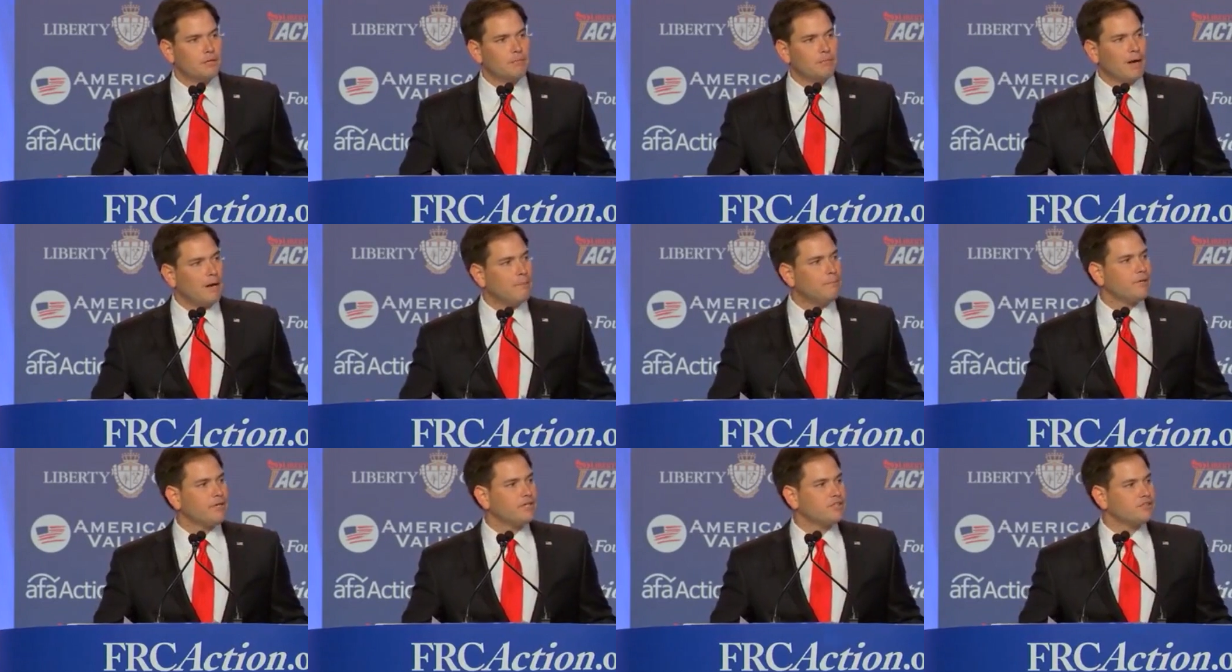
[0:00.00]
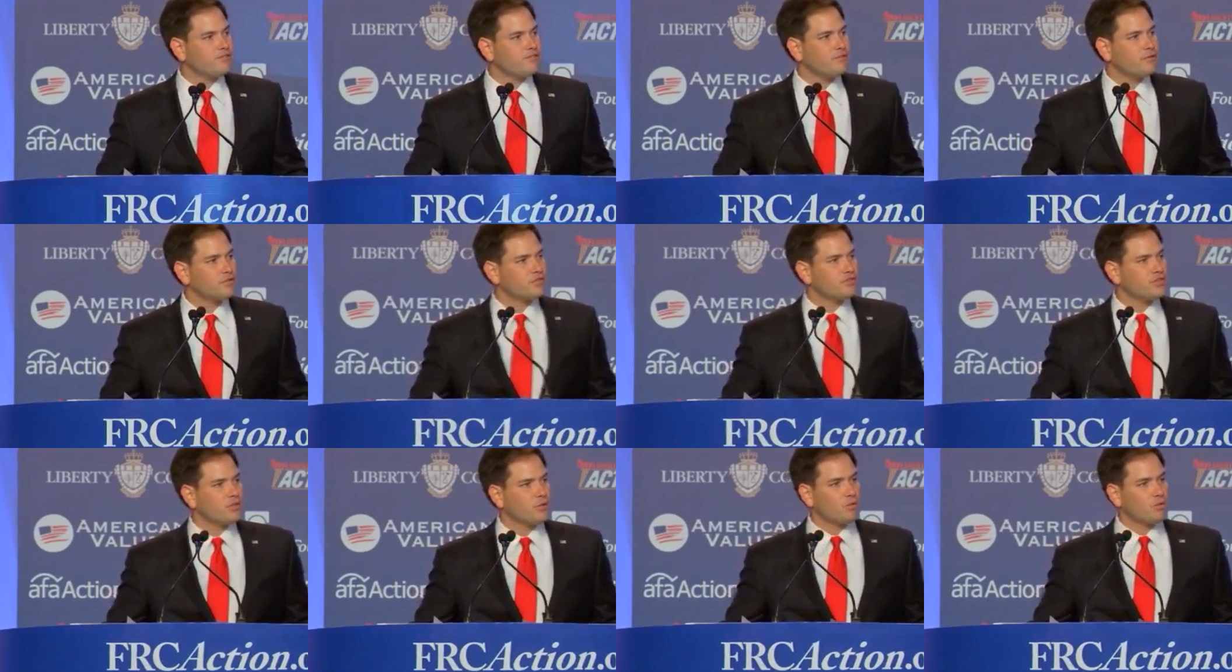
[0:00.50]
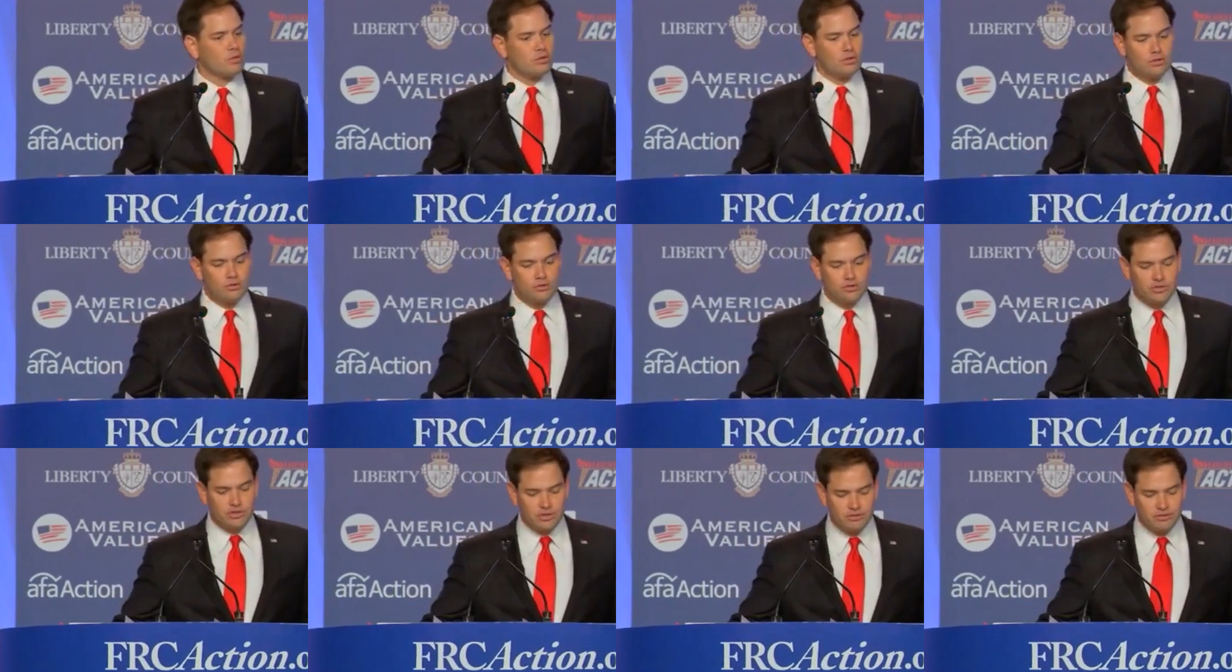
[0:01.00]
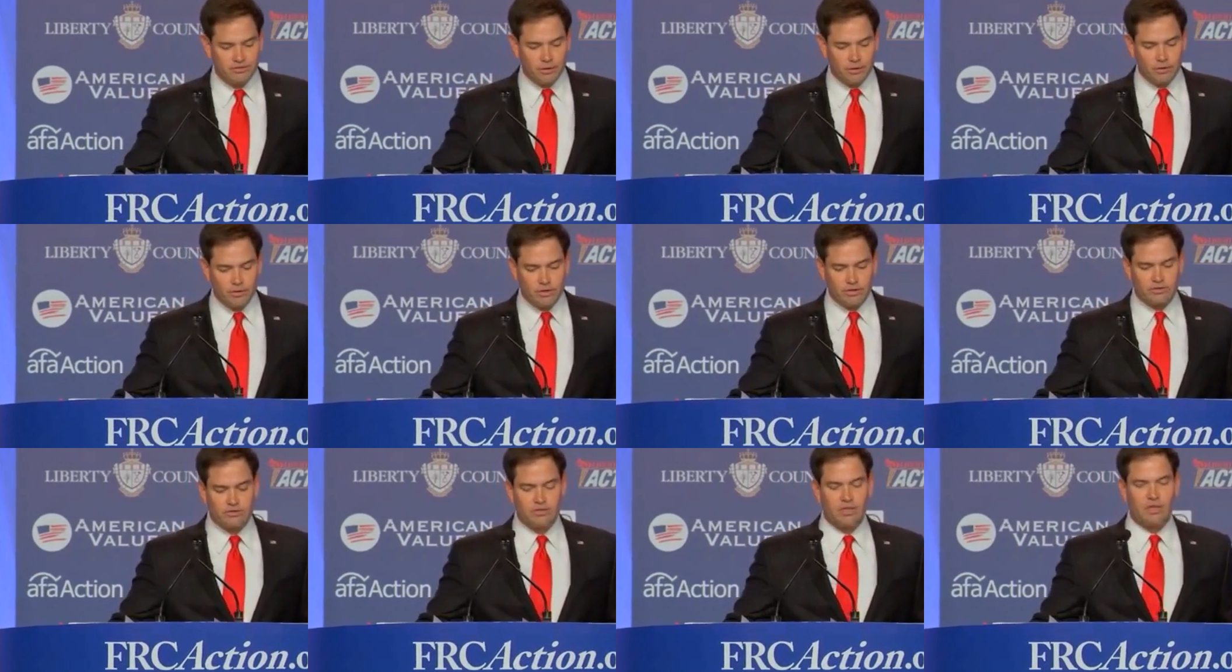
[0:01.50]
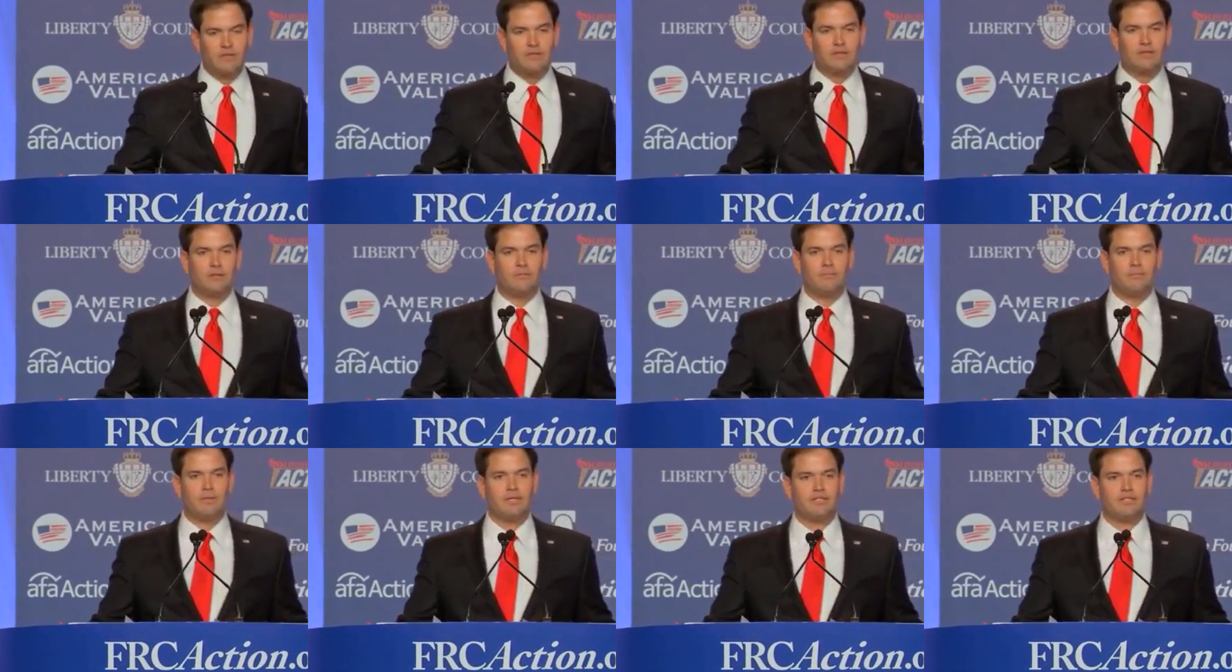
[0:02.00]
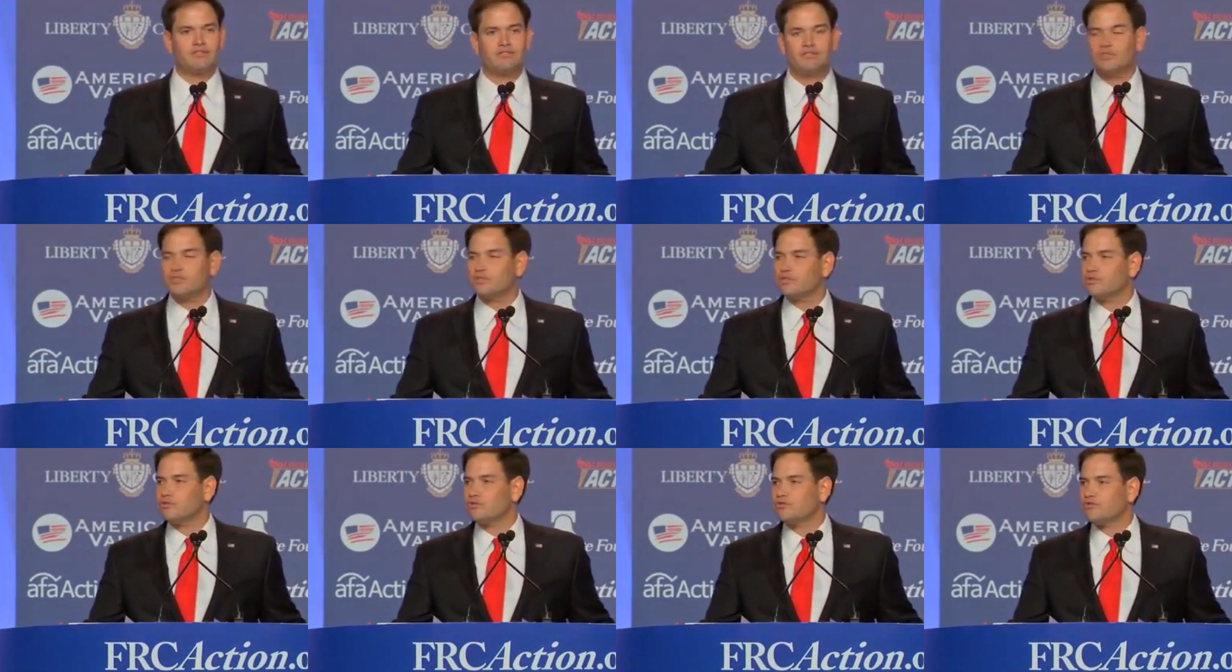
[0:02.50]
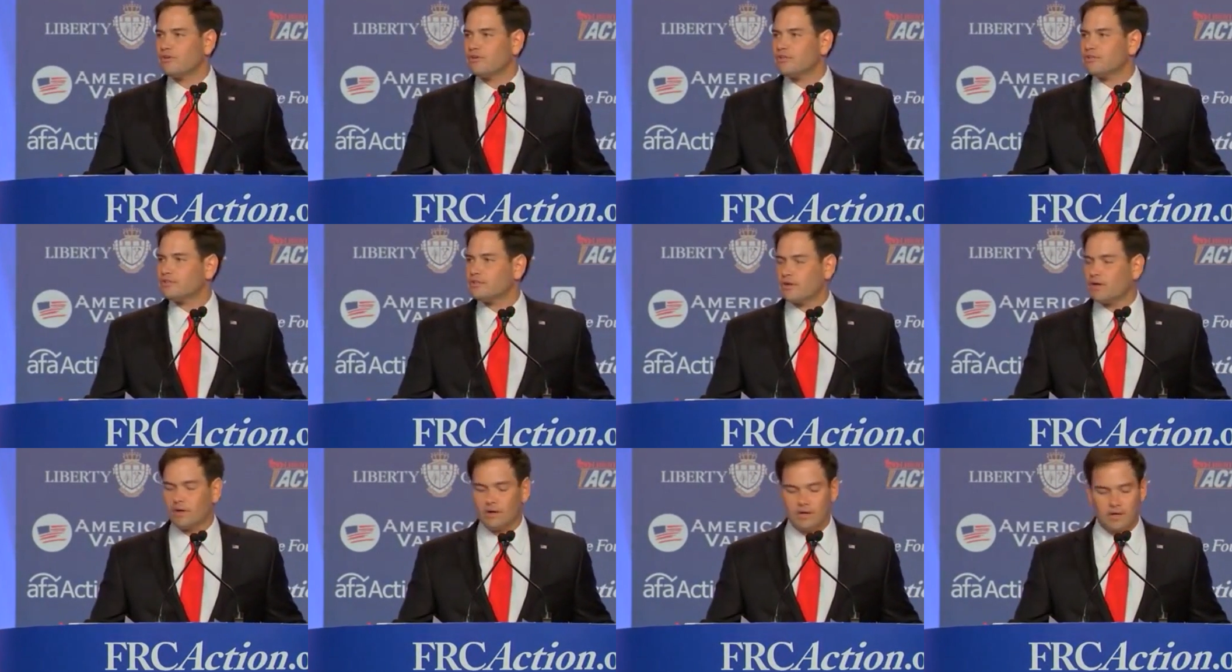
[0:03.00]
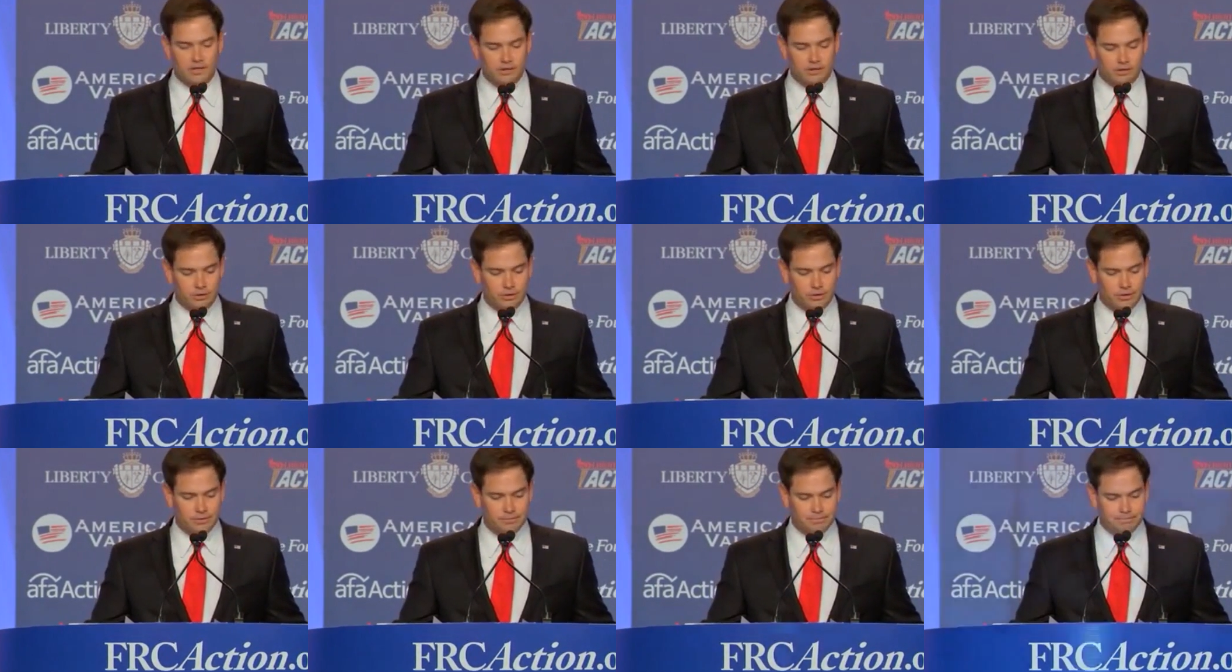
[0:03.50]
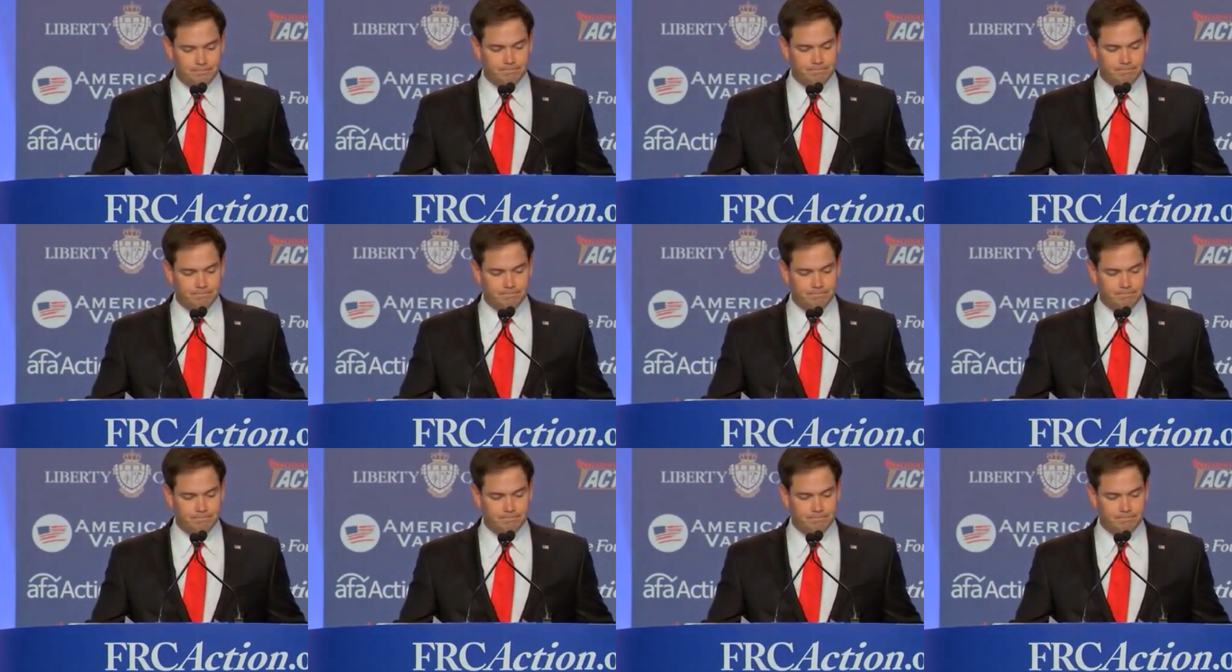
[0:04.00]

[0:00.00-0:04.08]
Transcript: my biggest fear is that we're losing focus on the biggest issues facing our country.